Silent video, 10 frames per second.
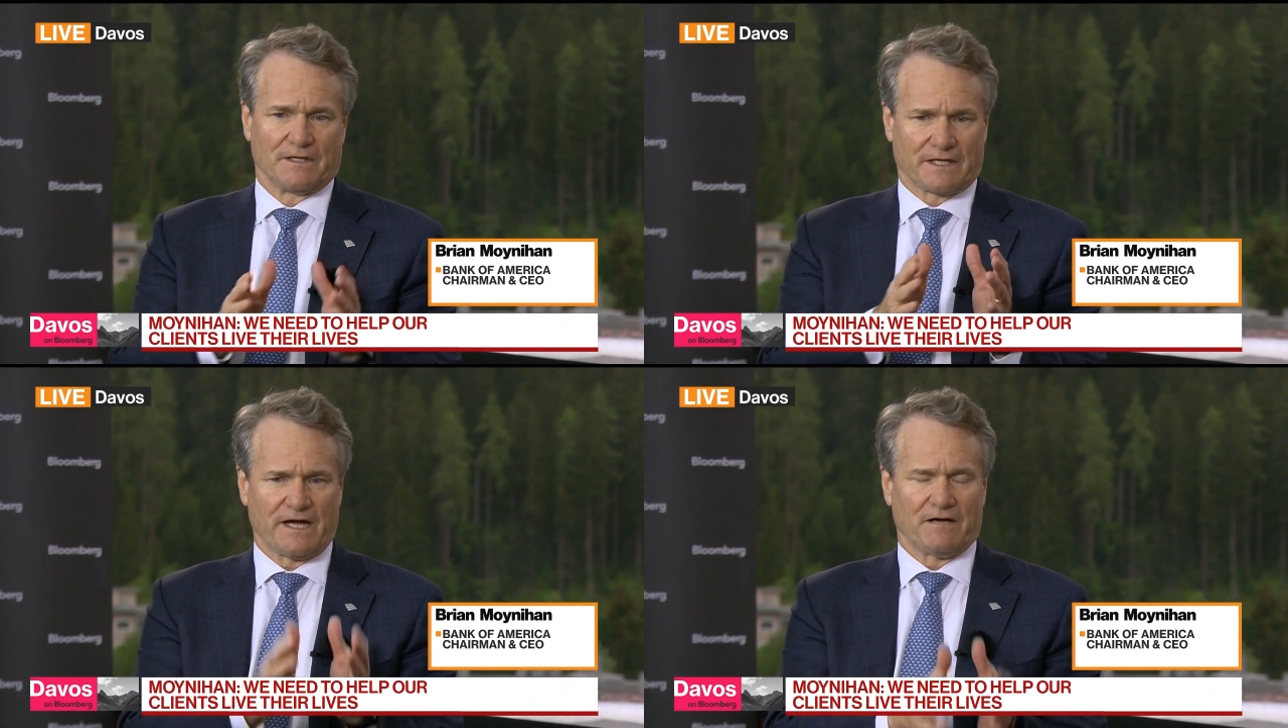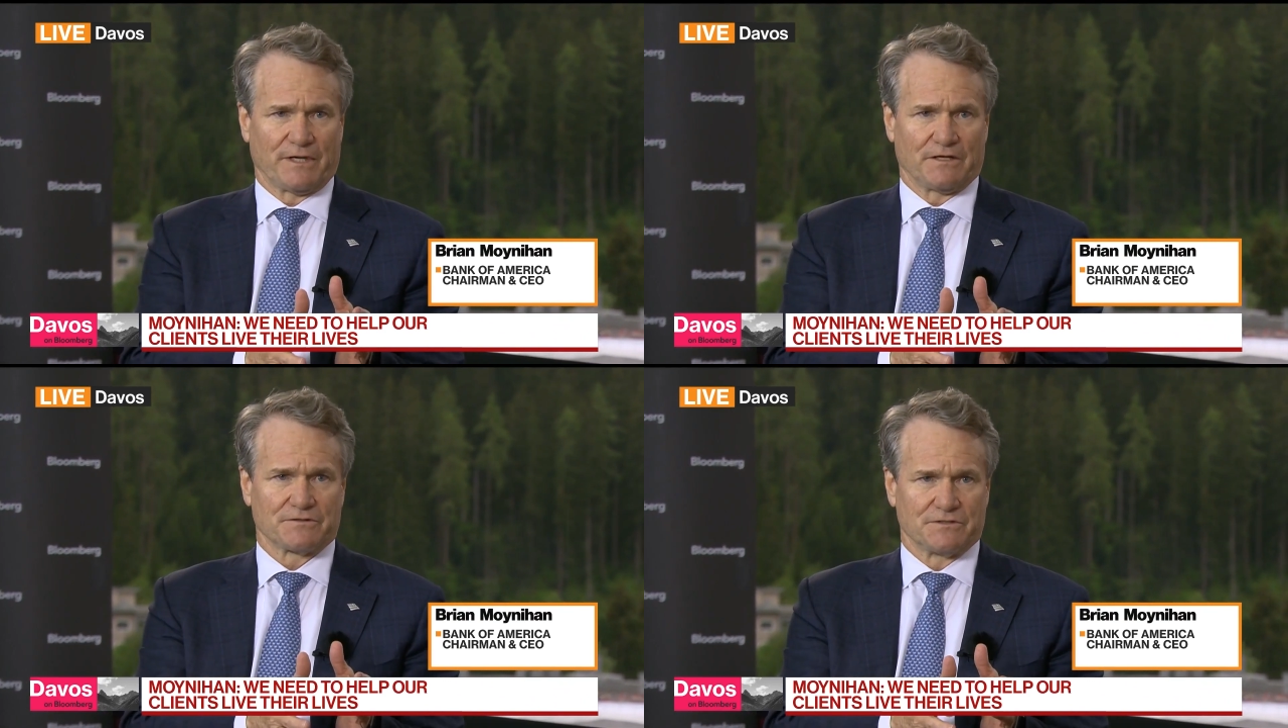the
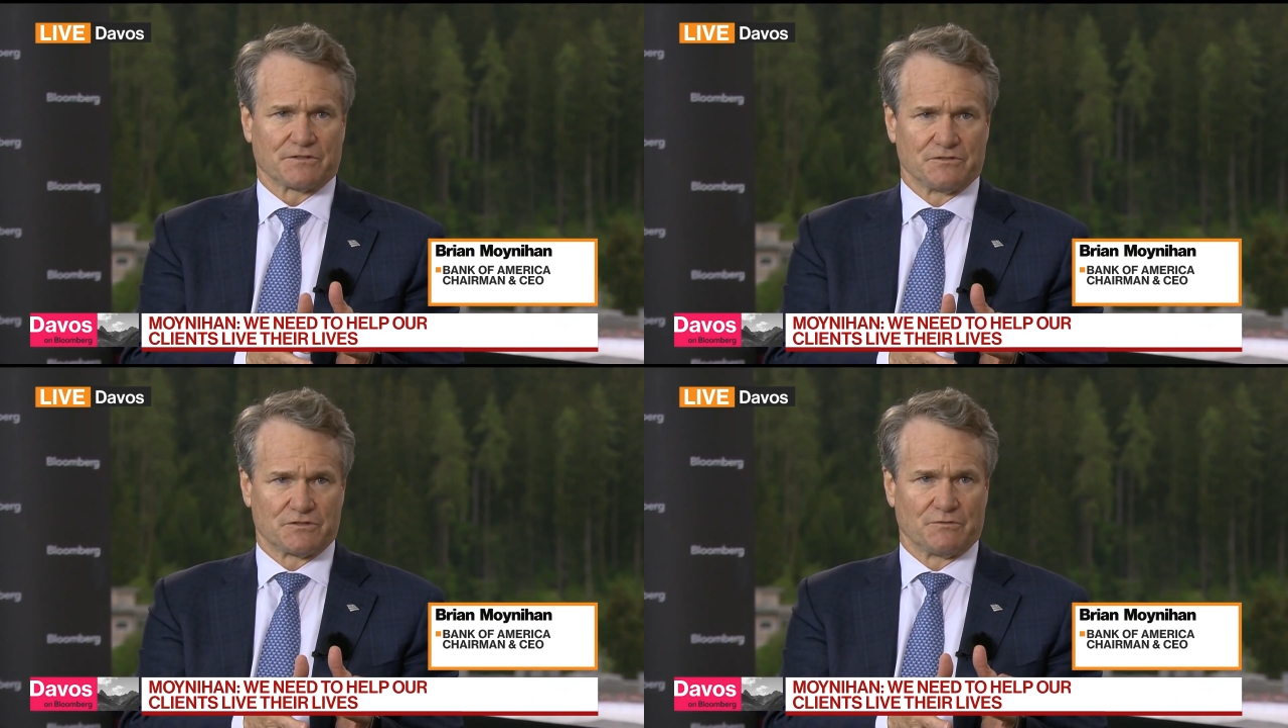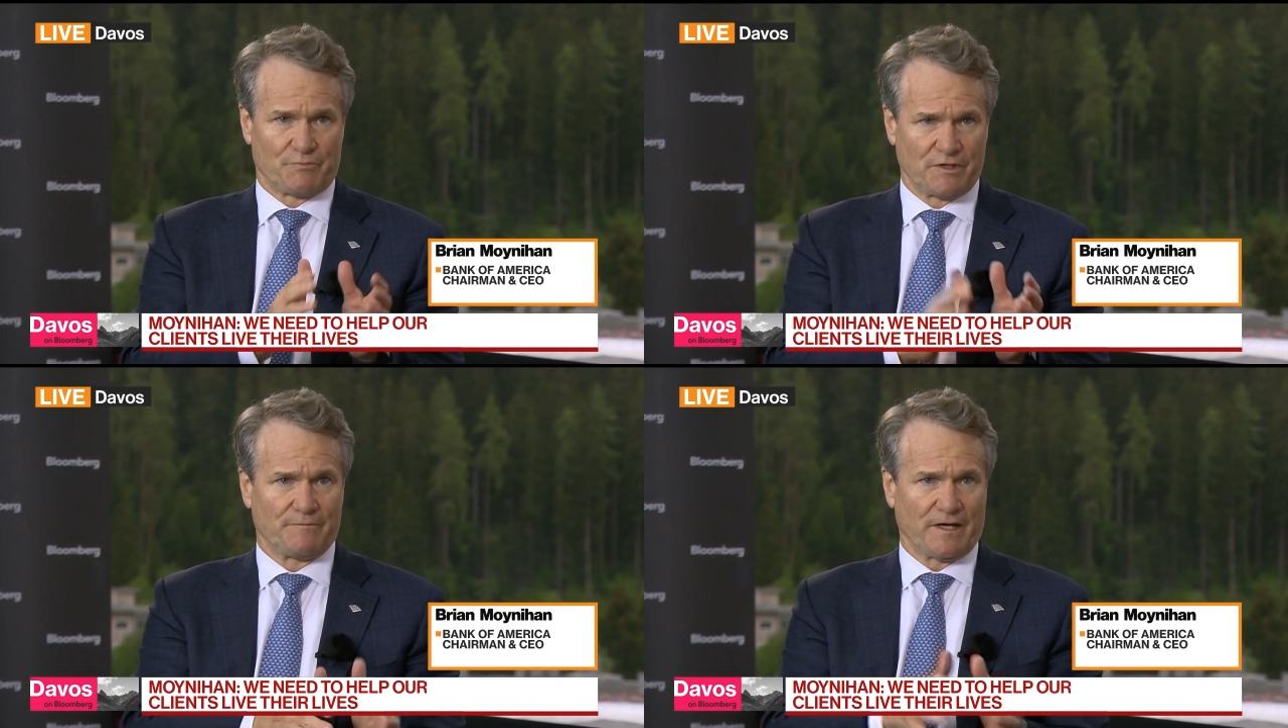account balance of the
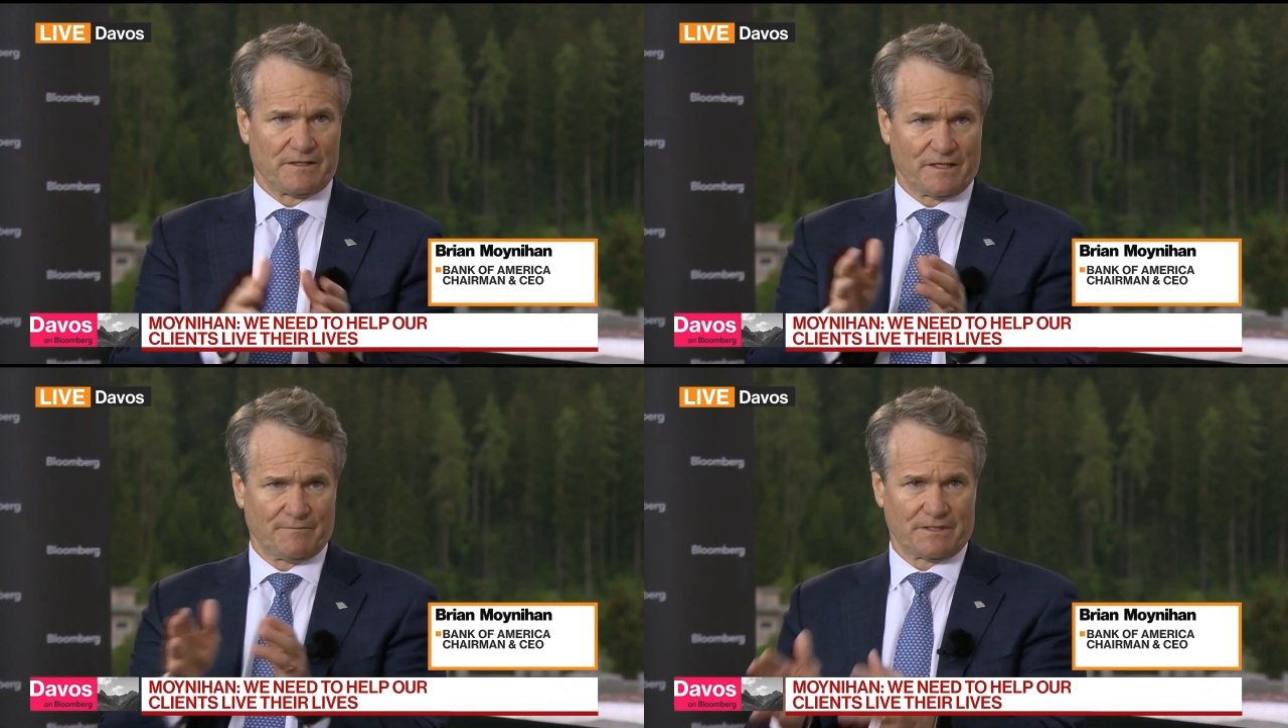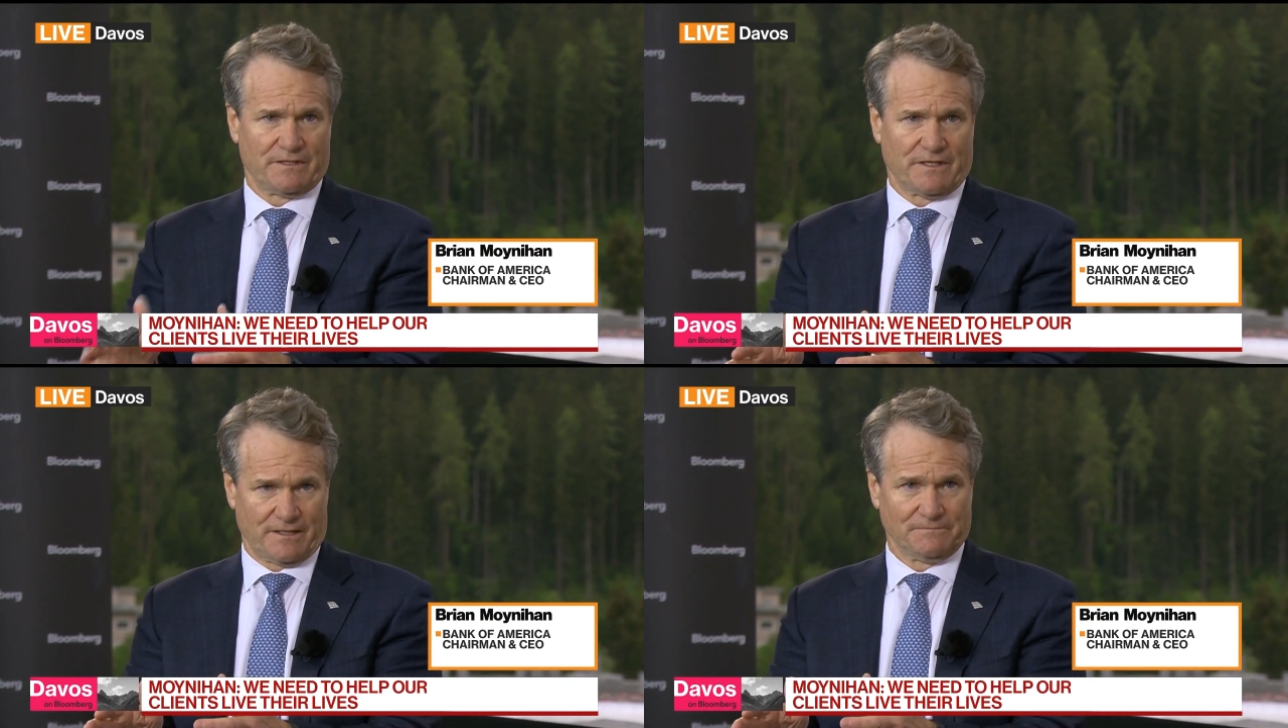consumer pre-pandemic
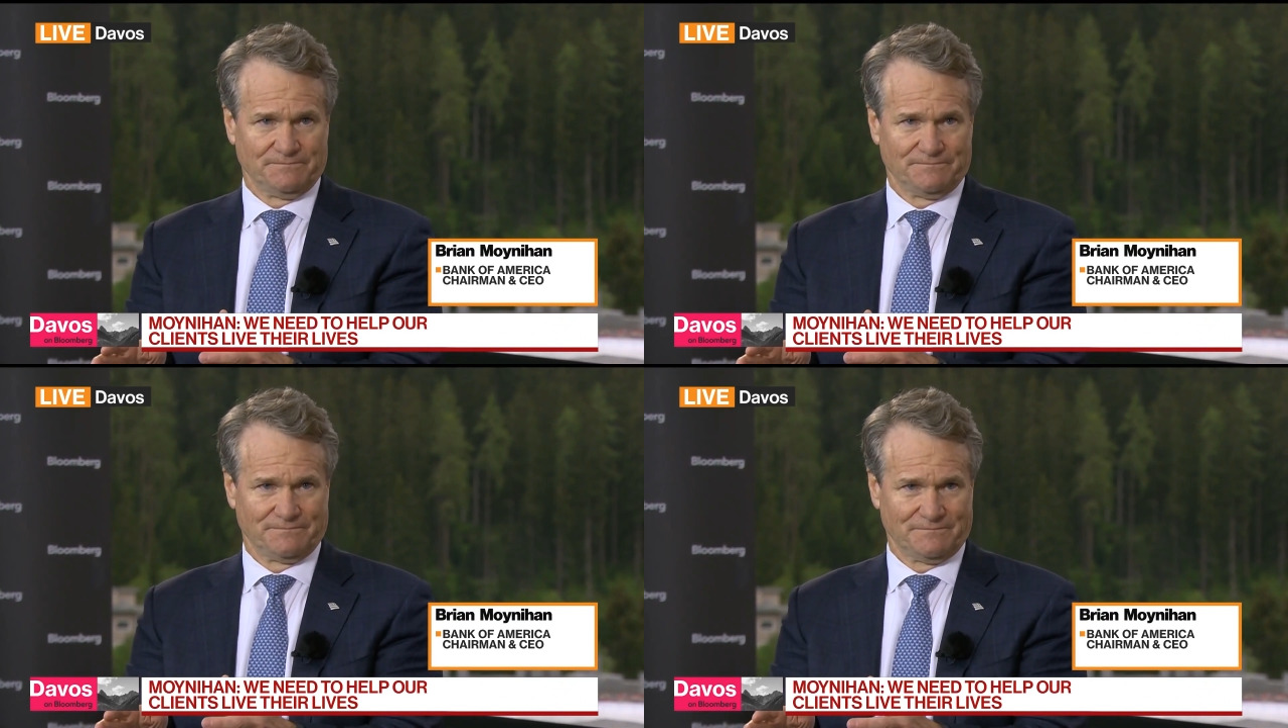to now